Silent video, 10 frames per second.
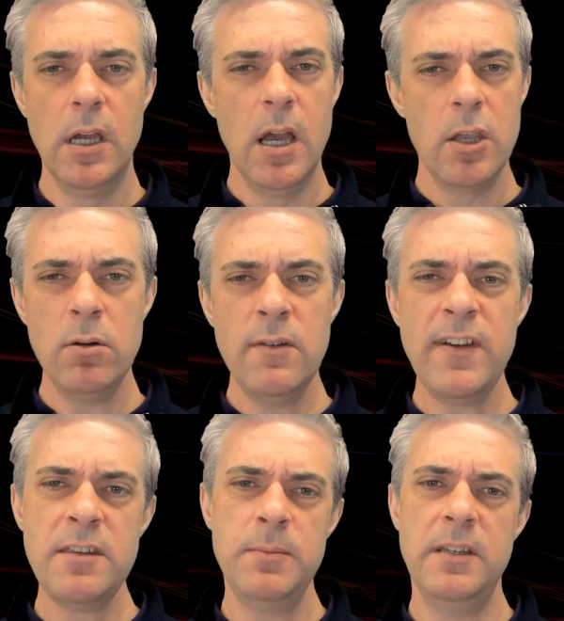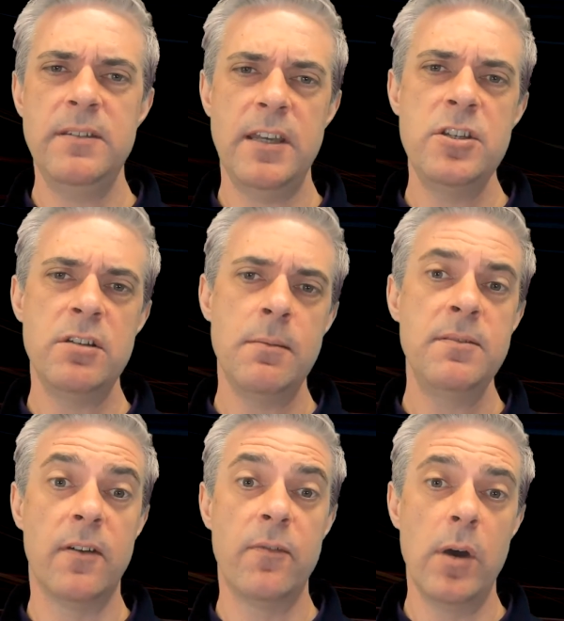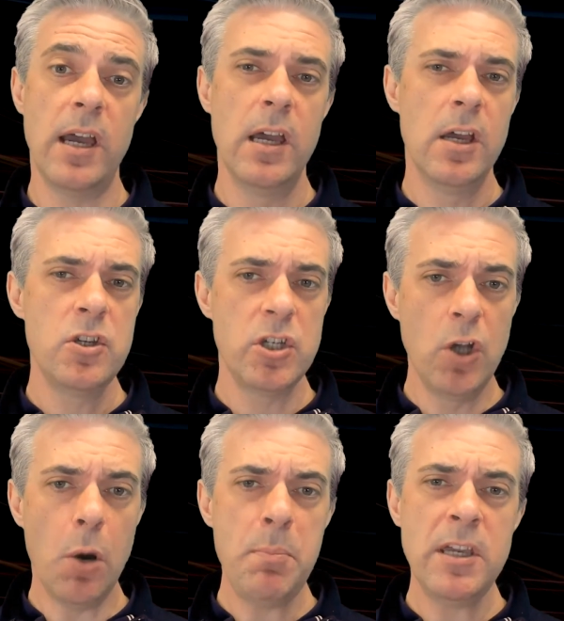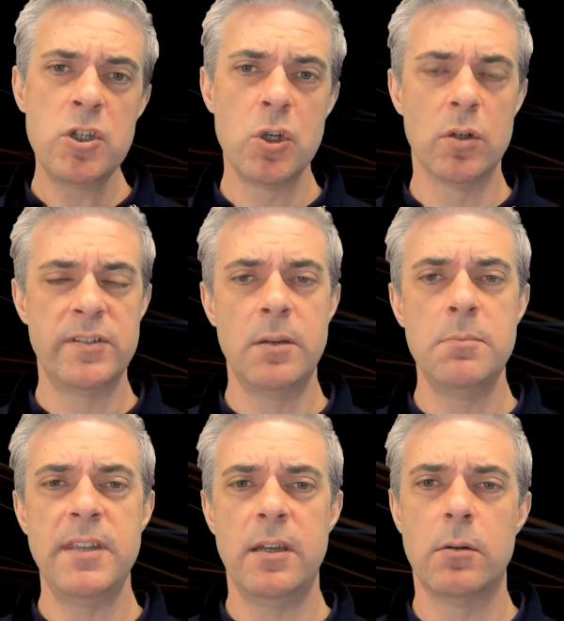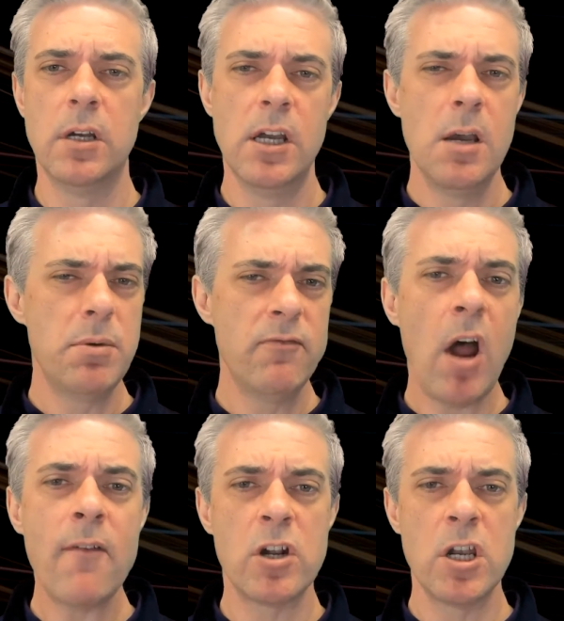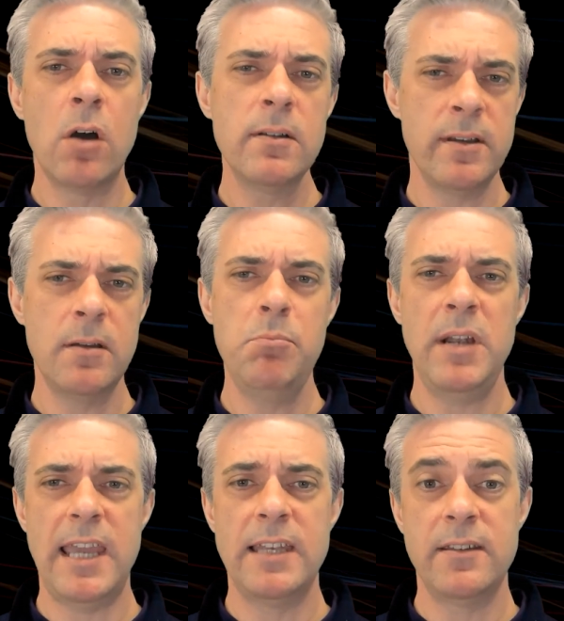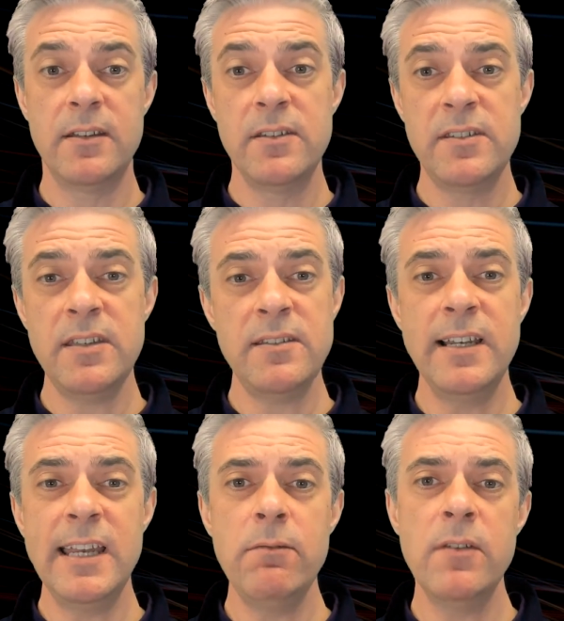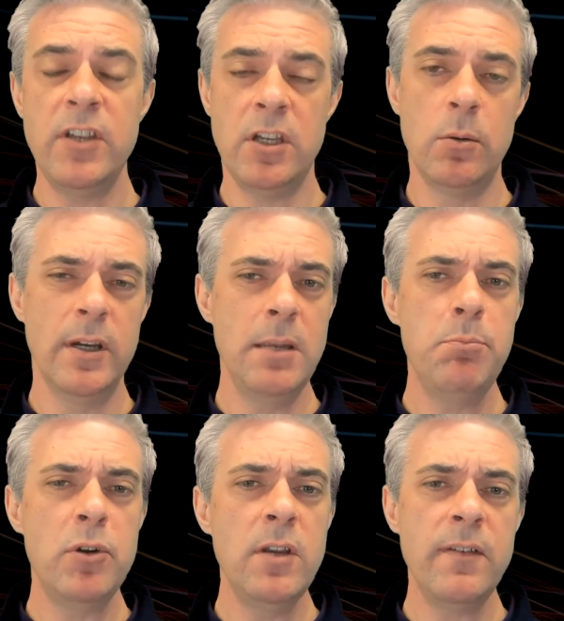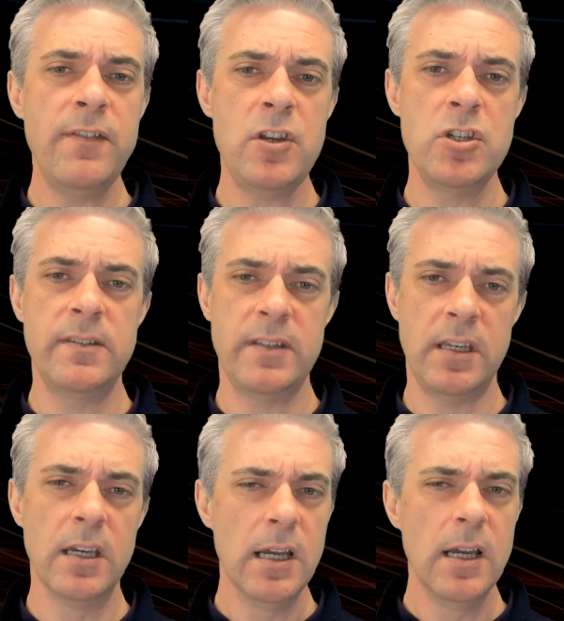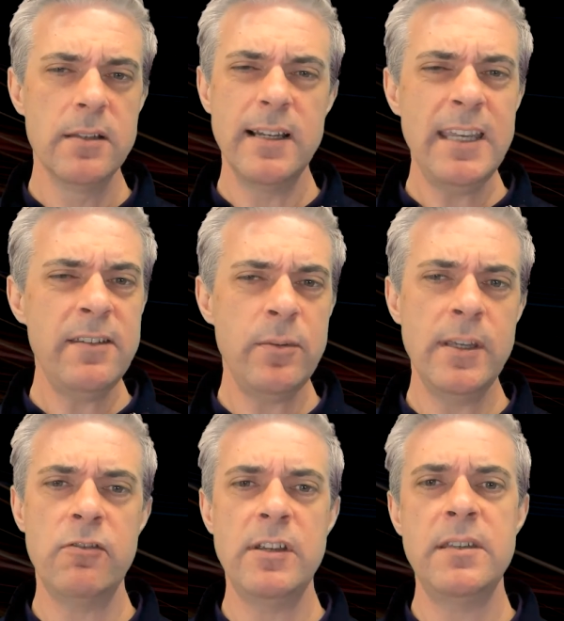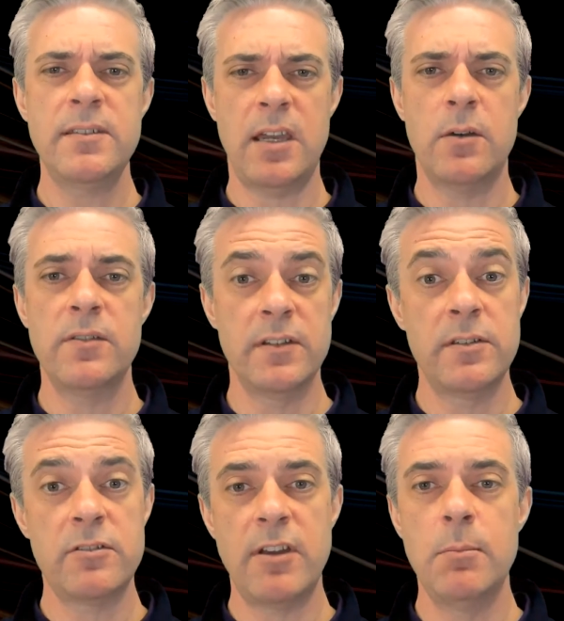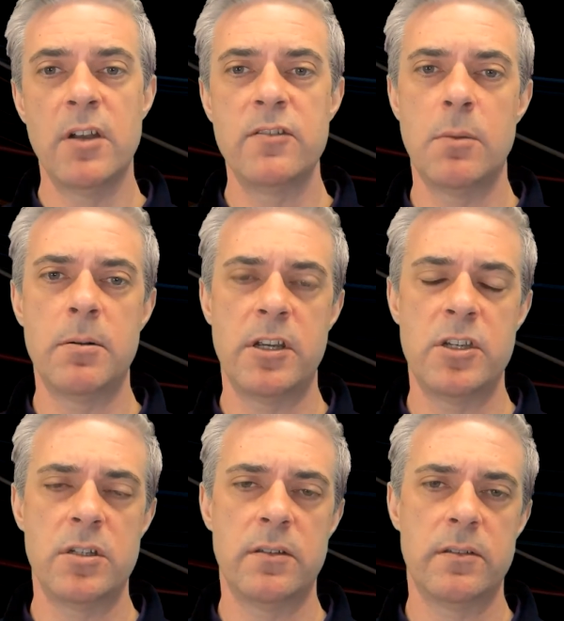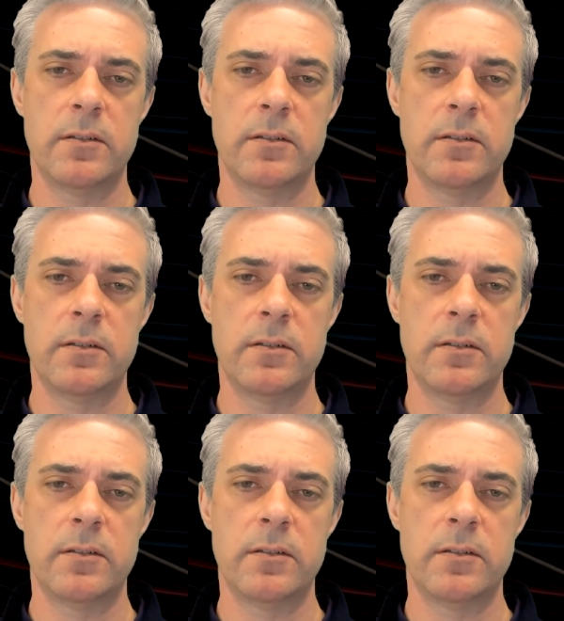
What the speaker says: Your investment in Sage CRM software should not be a short-term deal, but rather a long-term play to consistently review and improve efficiency that leads to increased sales and streamlined operations.